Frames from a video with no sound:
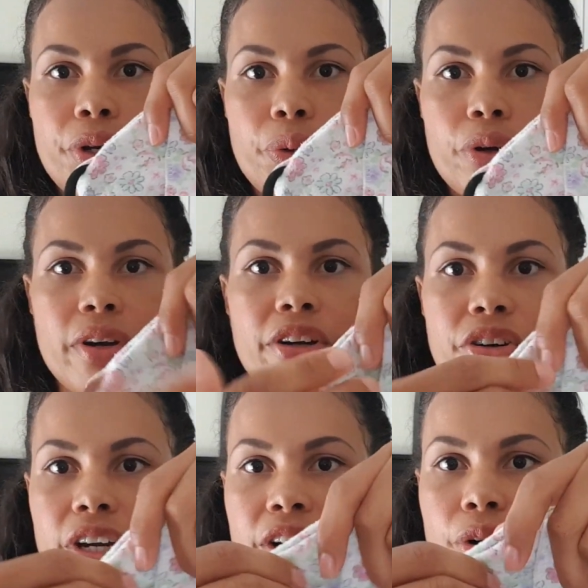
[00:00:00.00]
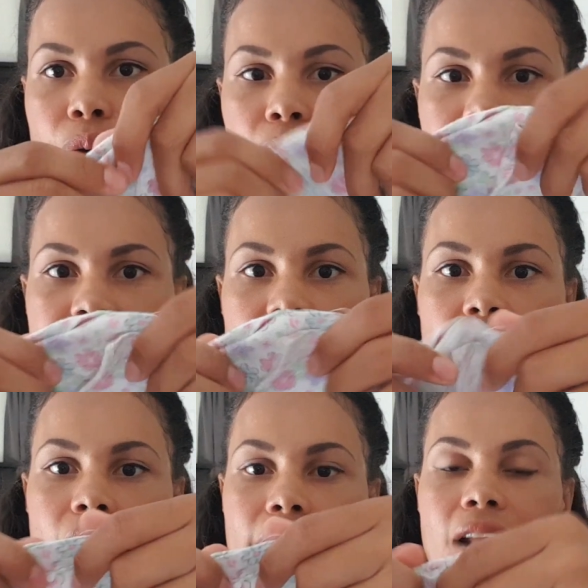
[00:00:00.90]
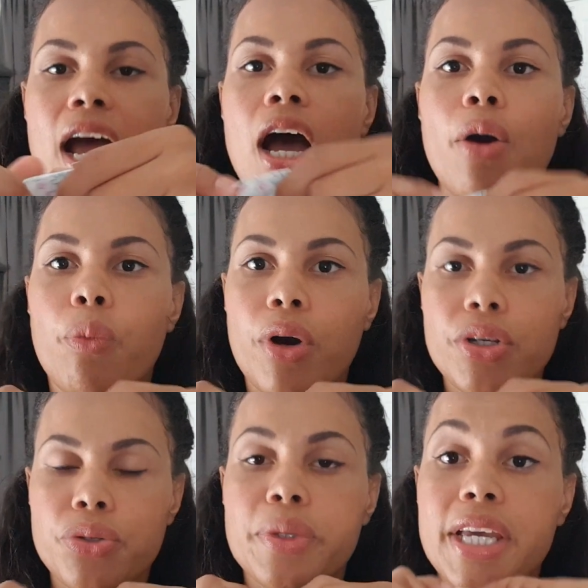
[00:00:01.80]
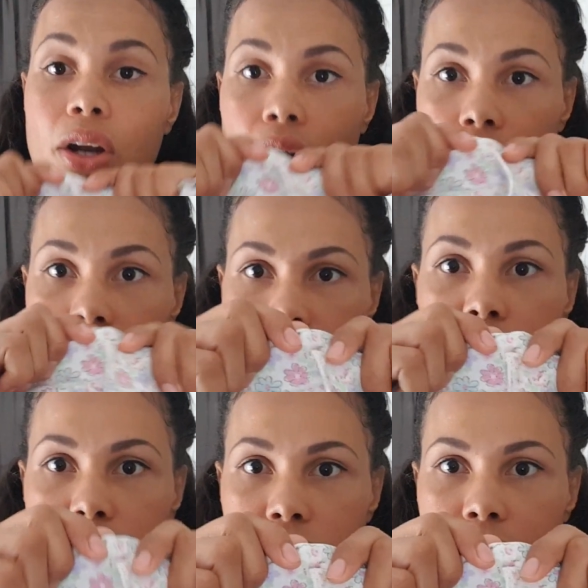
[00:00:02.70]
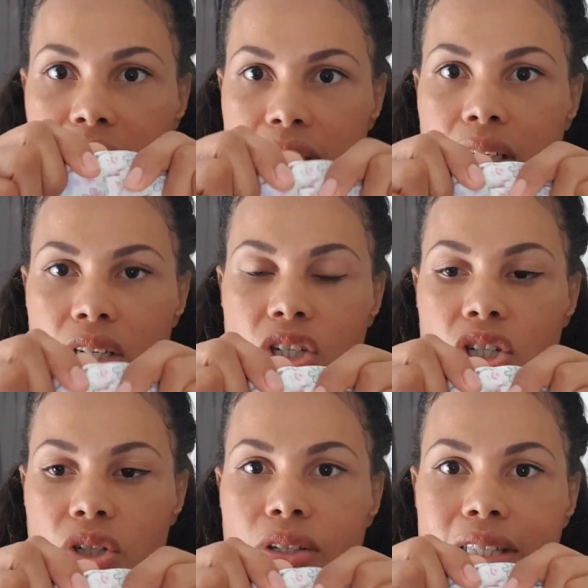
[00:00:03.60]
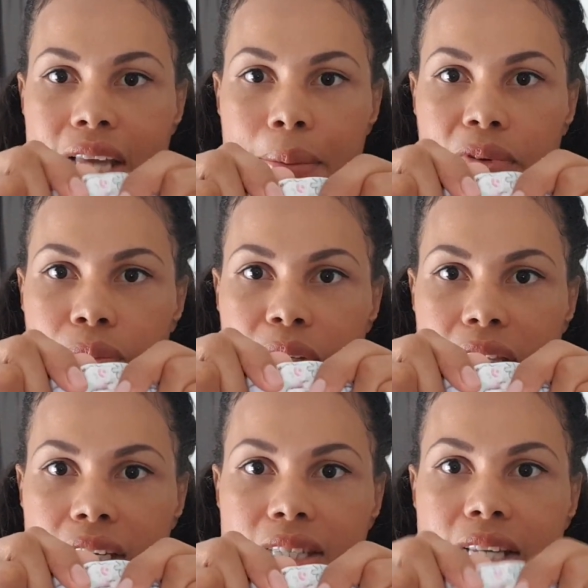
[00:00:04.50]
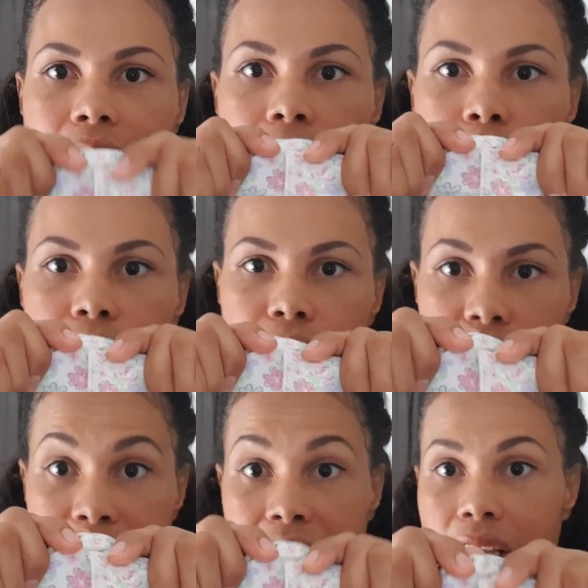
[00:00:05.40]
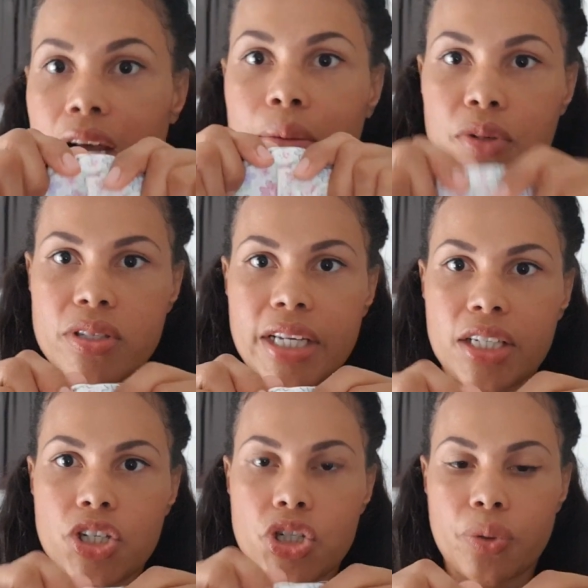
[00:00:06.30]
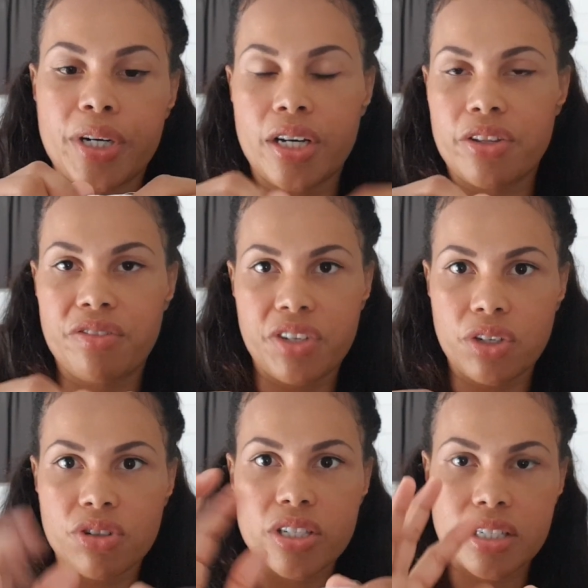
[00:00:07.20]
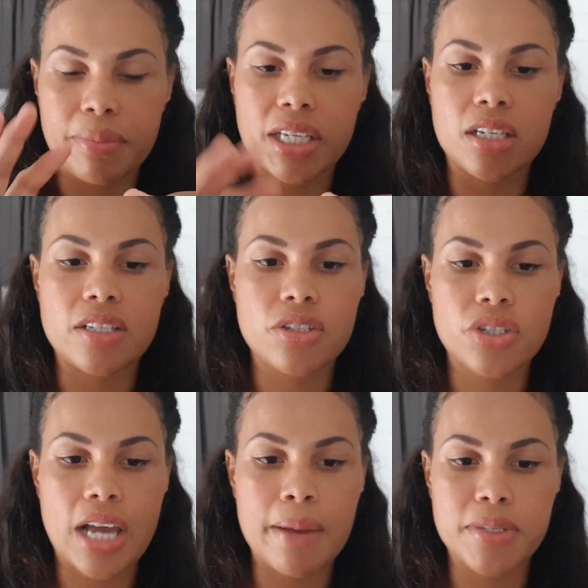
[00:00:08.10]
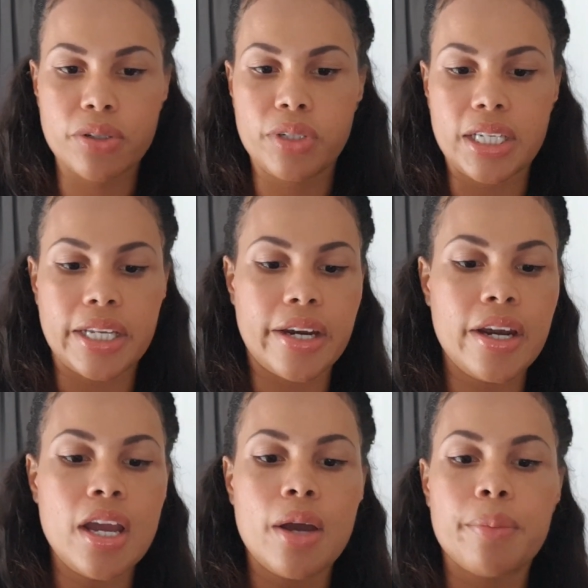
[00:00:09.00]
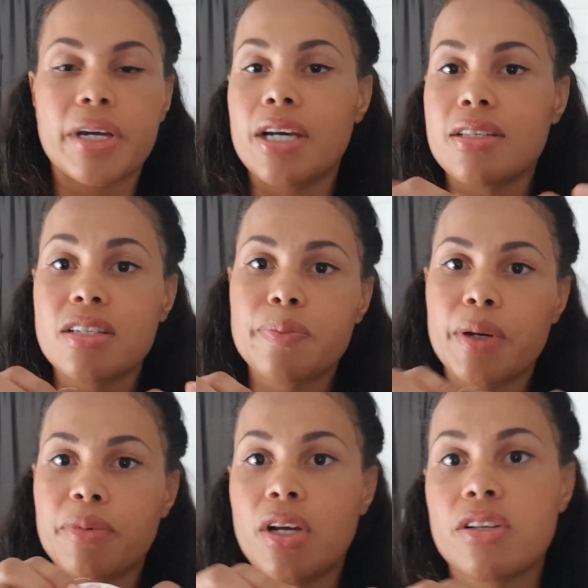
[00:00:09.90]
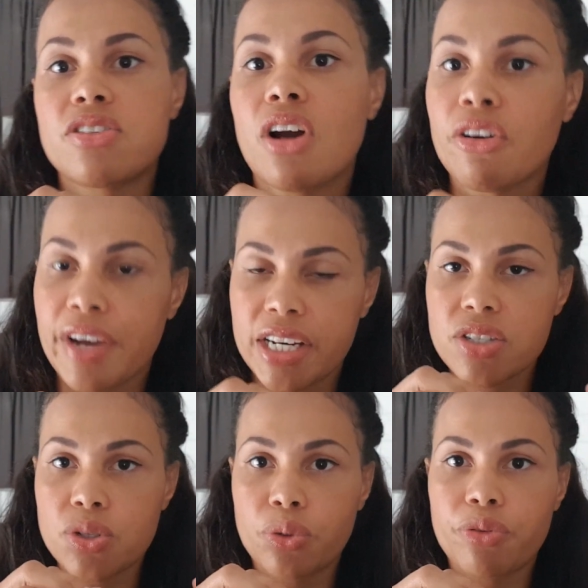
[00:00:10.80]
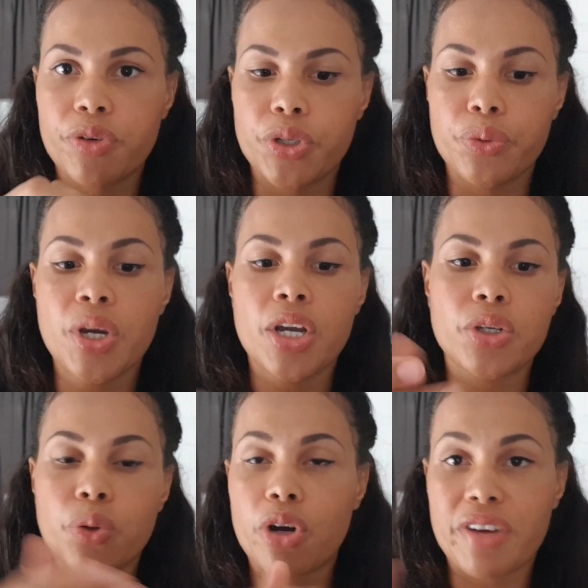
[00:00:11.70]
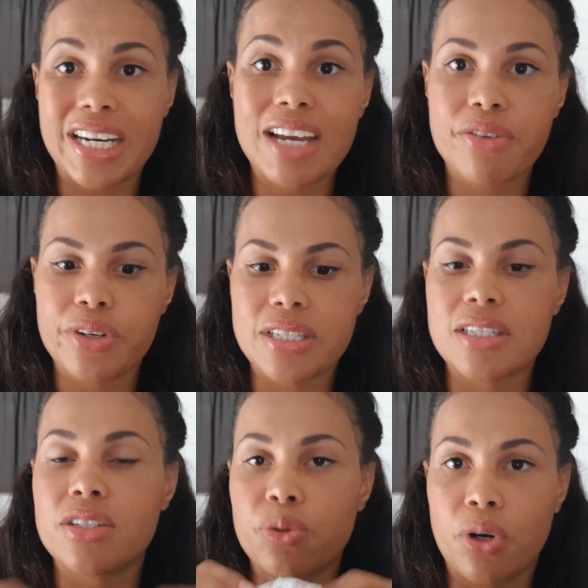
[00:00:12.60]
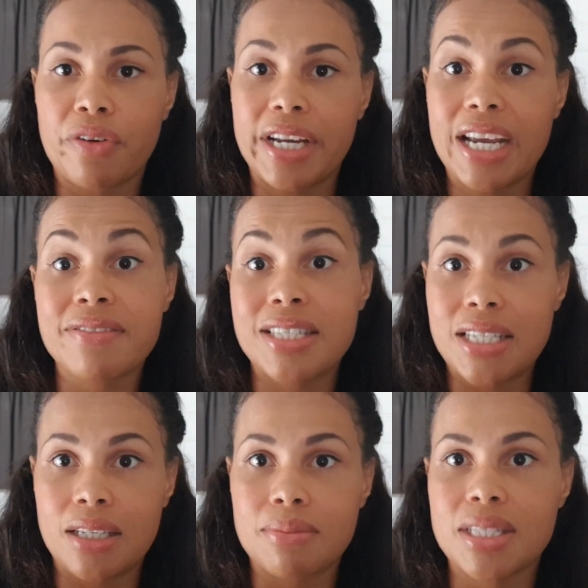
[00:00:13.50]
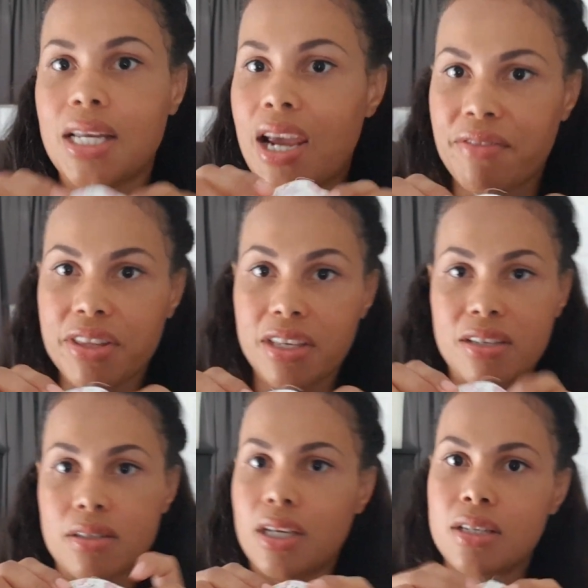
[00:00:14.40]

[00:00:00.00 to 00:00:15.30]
Around your ear to hold this on. What you can also do as an additional step with this, and something that I'll most likely show in another video just to make it absolutely clear, because these burp cloths are already sewn for you, you already have creases and you already have seams and everything is